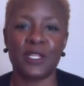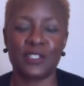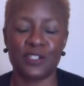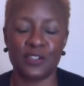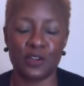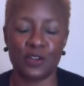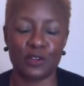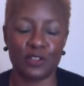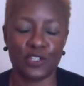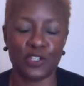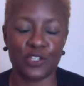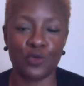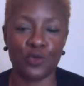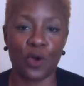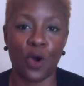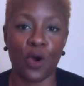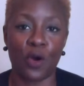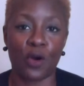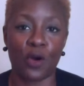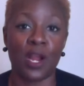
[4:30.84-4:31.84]
to know that you
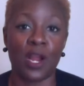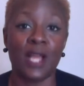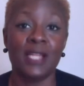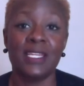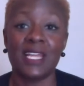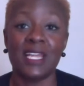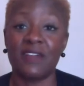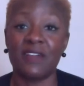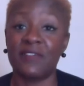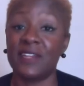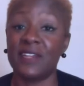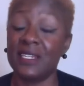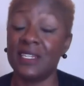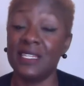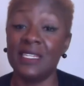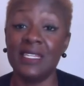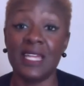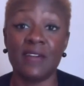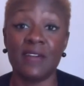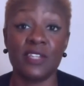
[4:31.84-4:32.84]
are
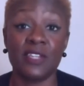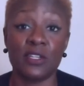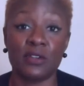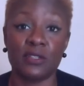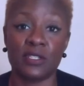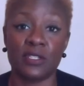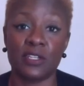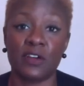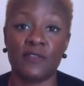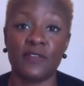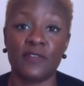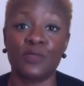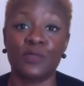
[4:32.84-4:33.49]
definitely loving yourself